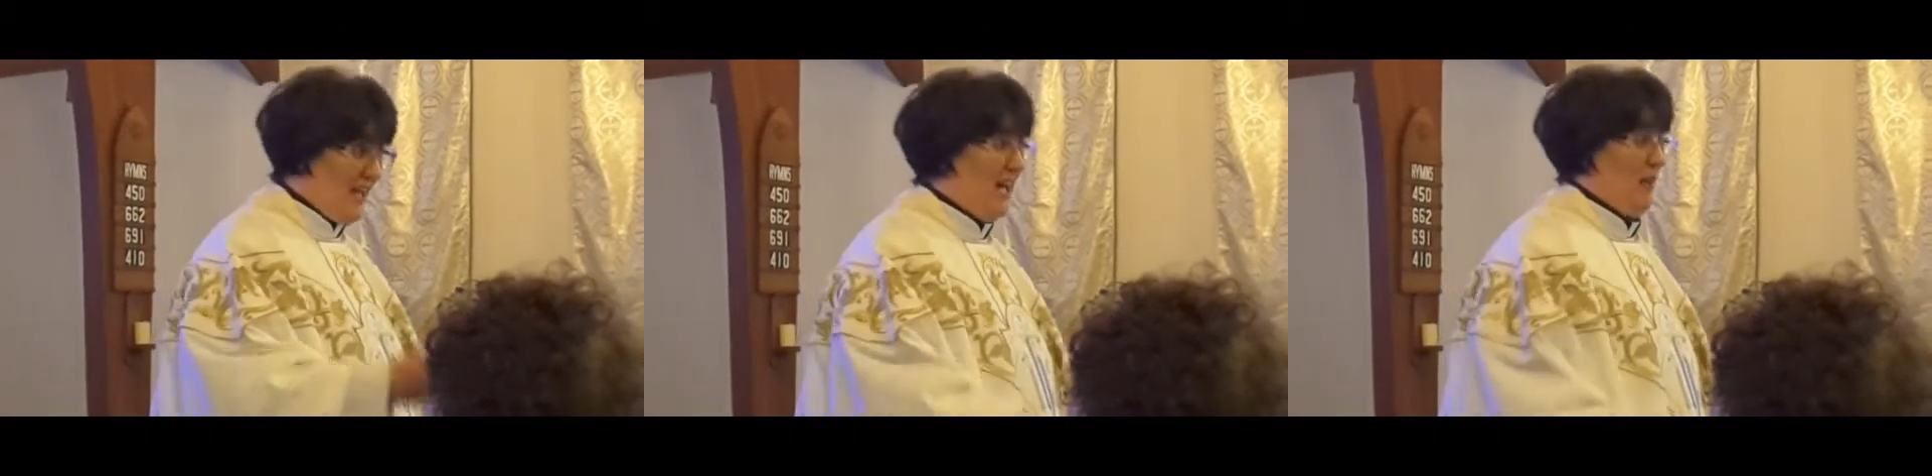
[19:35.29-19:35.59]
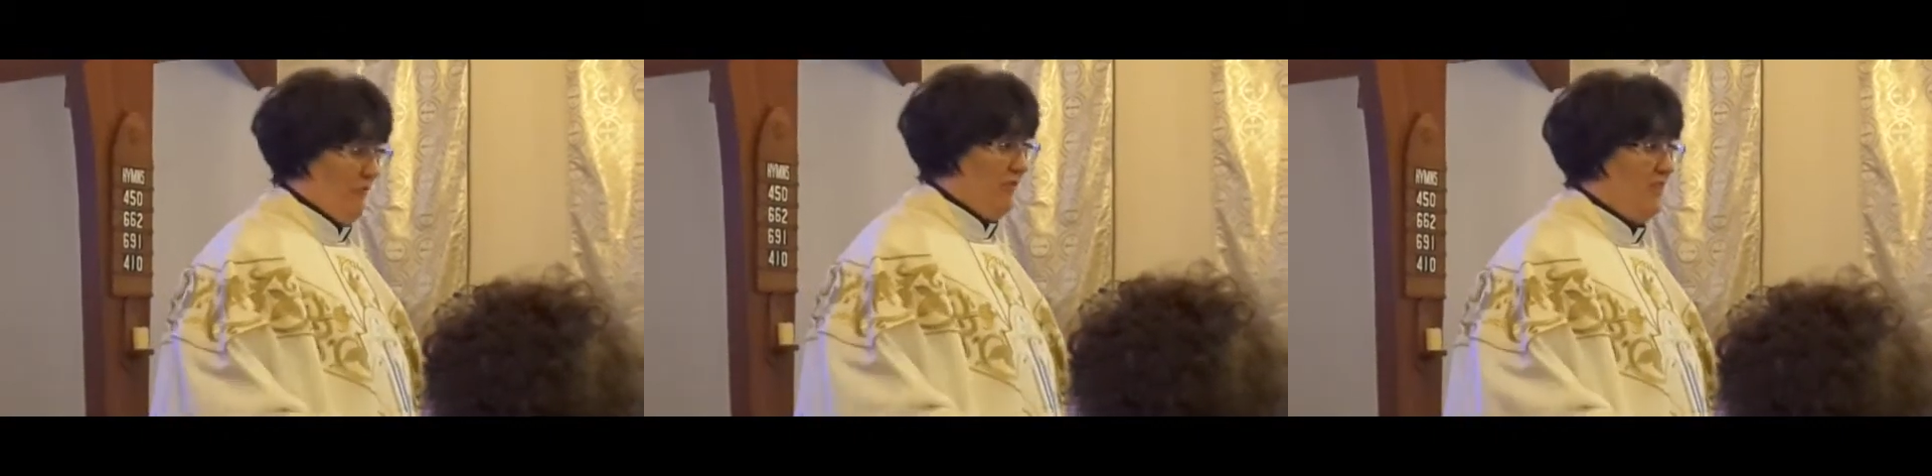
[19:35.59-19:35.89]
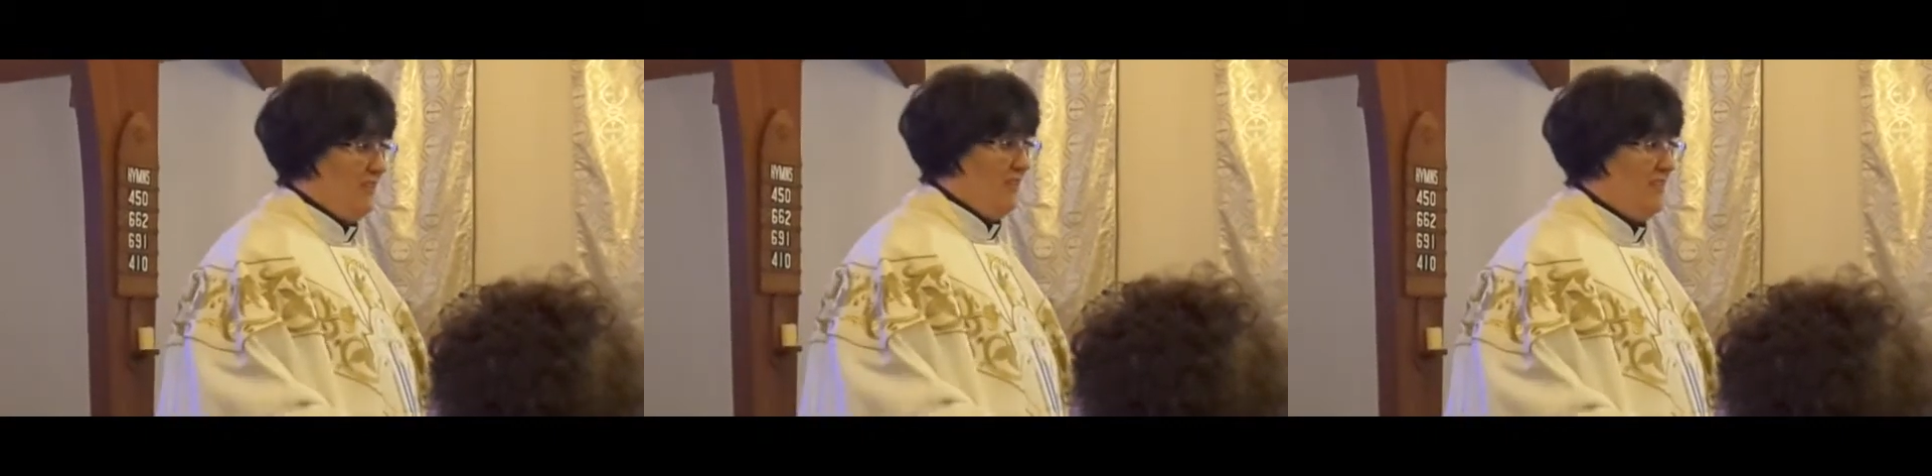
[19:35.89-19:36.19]
life.
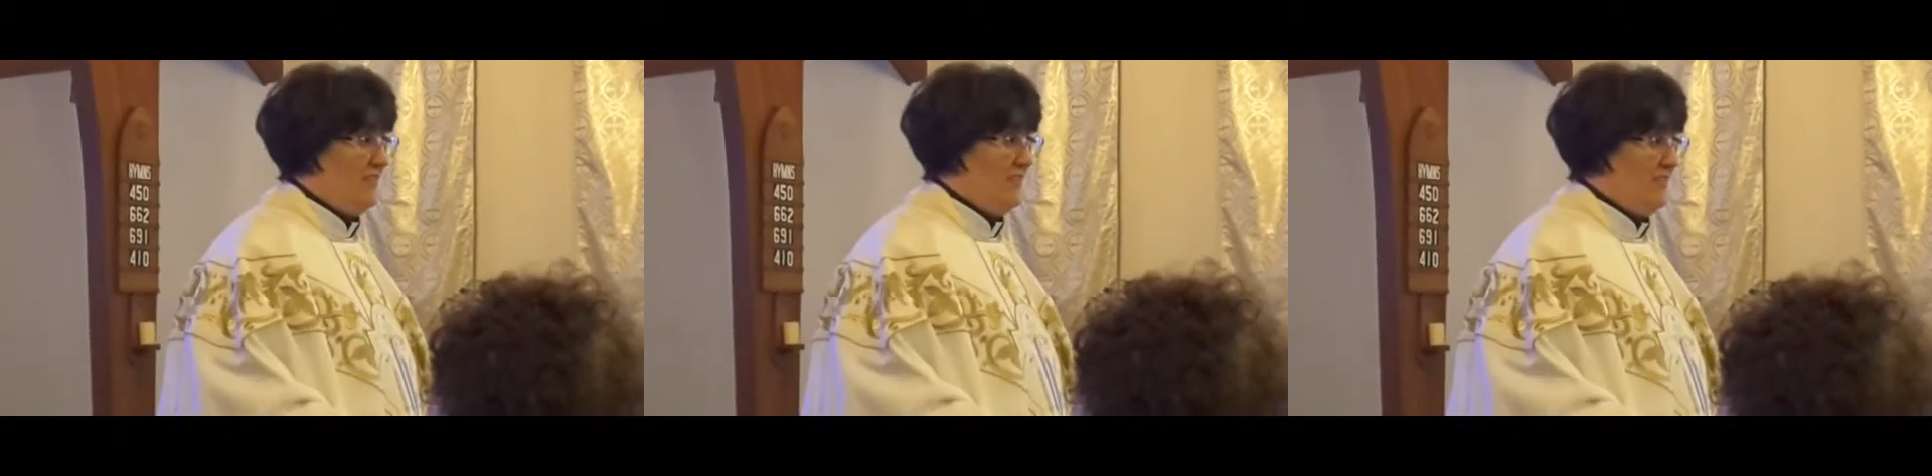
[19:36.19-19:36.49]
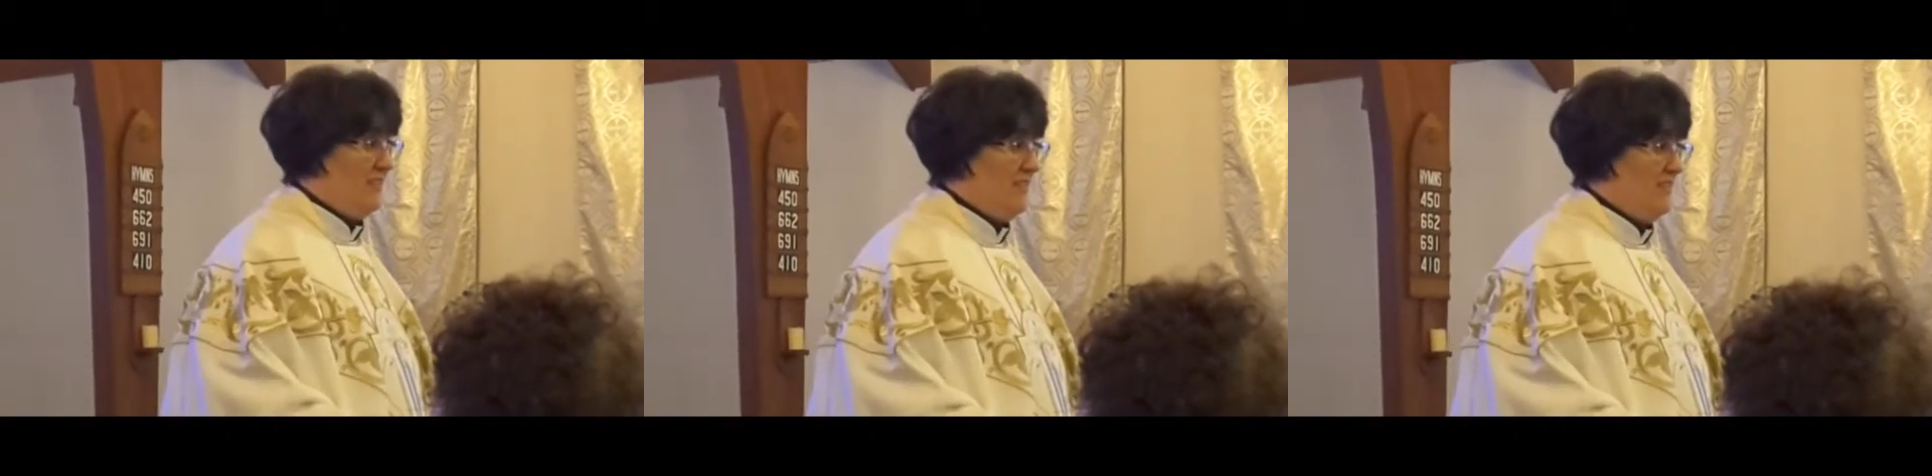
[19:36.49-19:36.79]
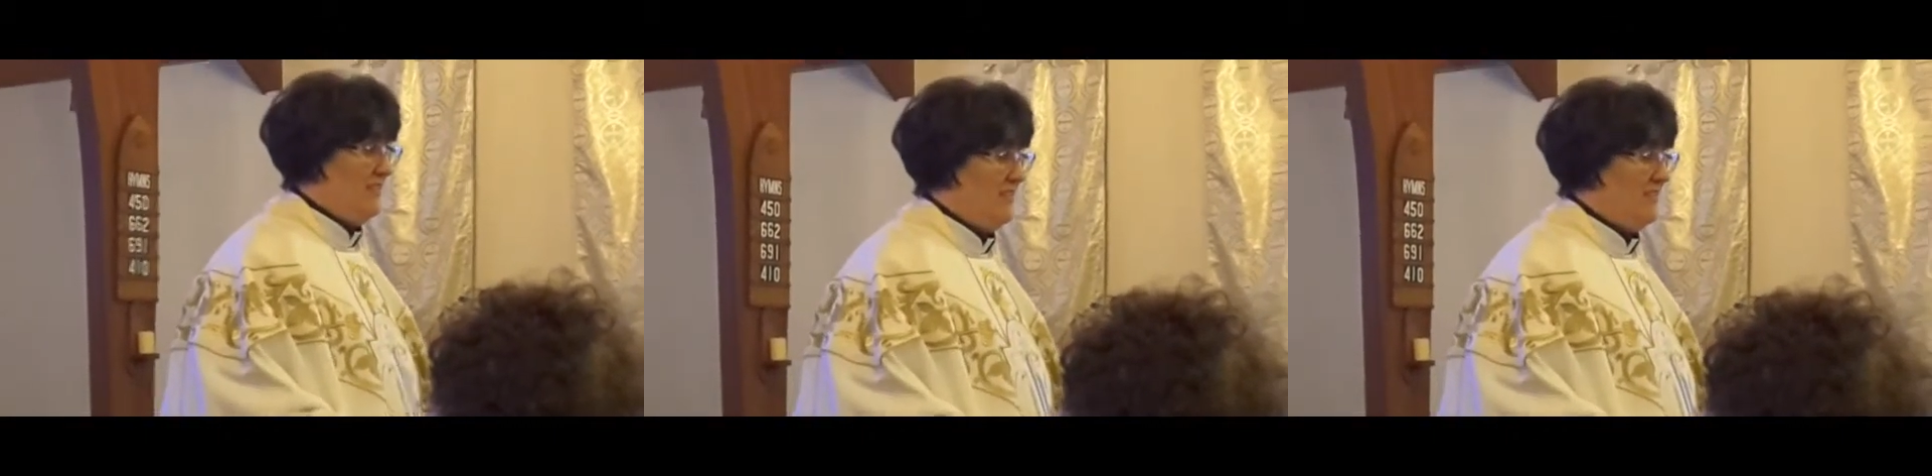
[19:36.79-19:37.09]

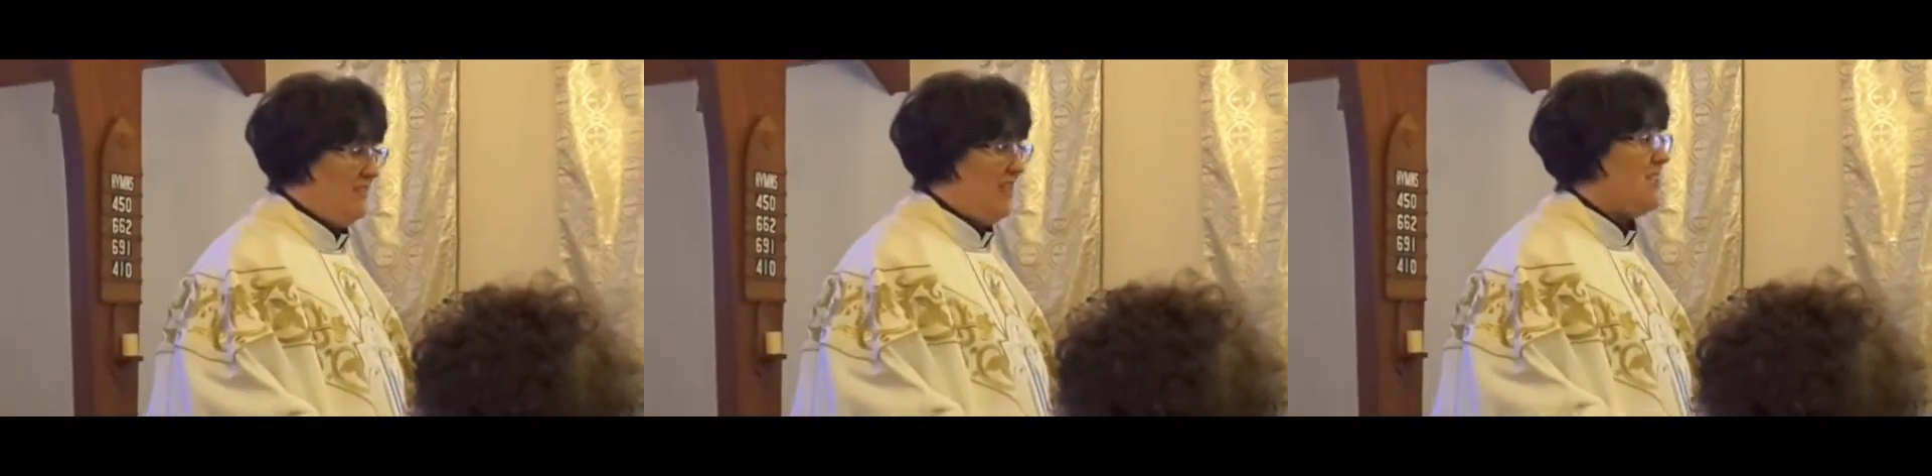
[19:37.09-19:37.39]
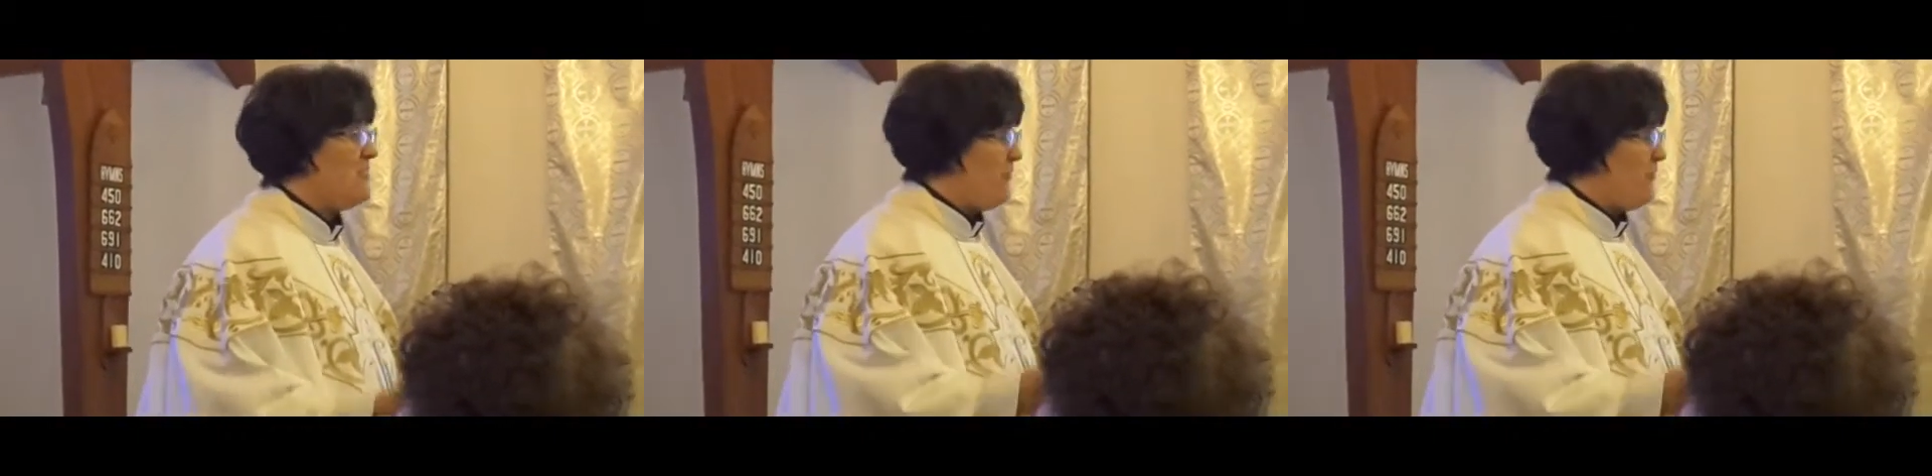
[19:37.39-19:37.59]
It is